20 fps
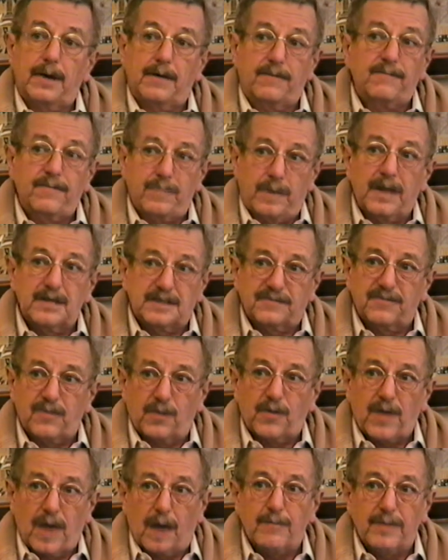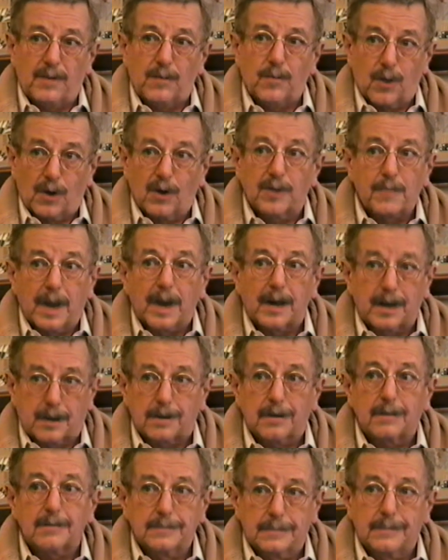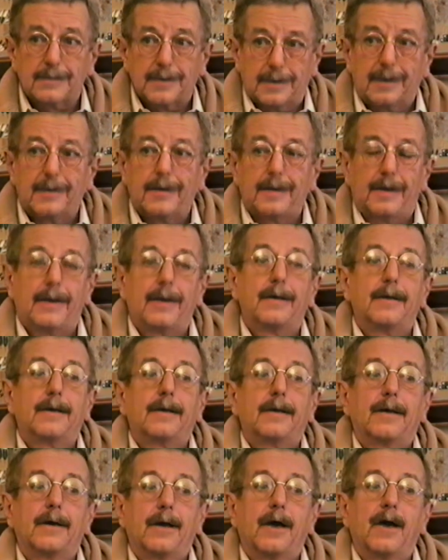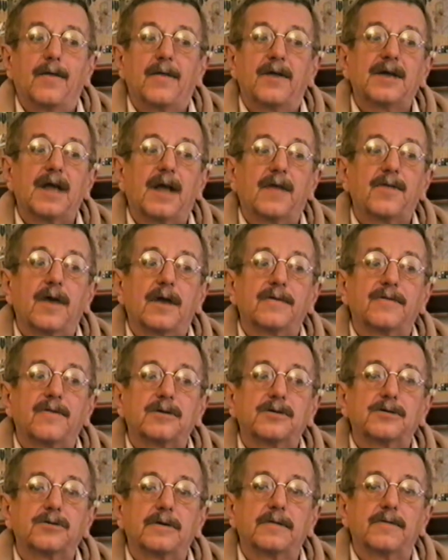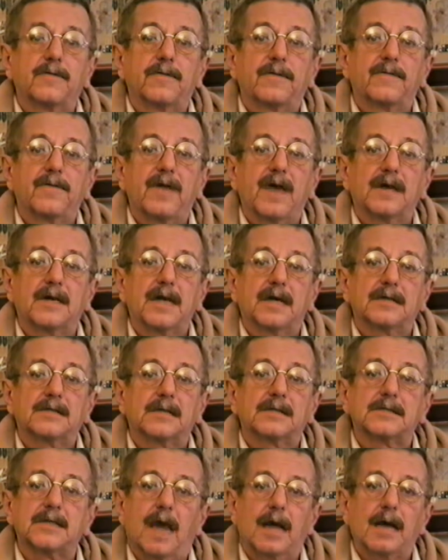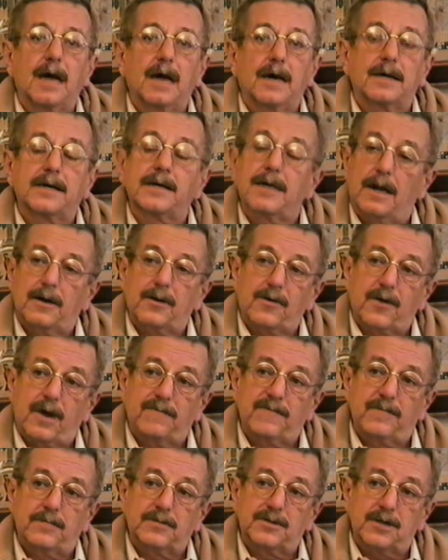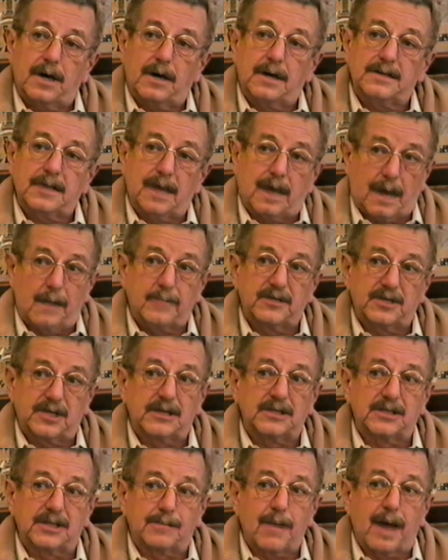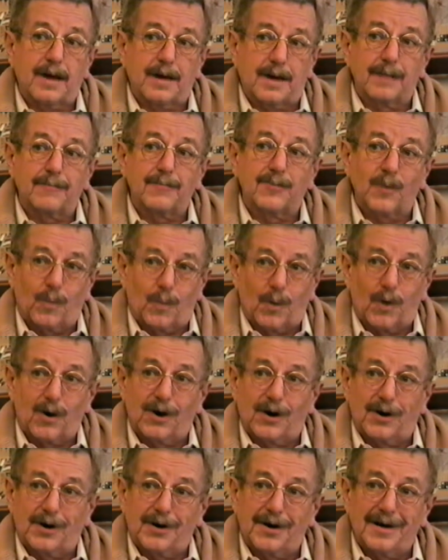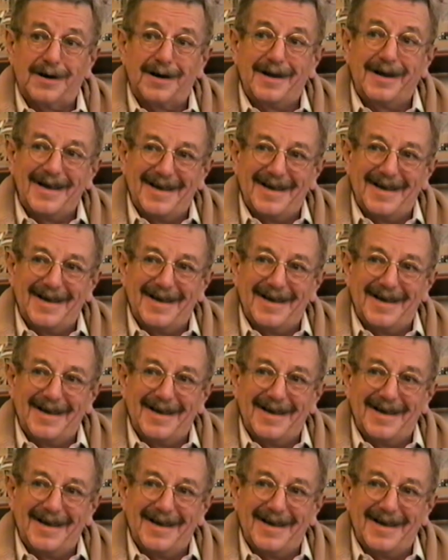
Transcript: But henceforth, I'll be Word Baker." Mm-hmm. On the 10th anniversary of The Fantasticks, I got a telegram from Charlie saying, "I'm changing my name to Word."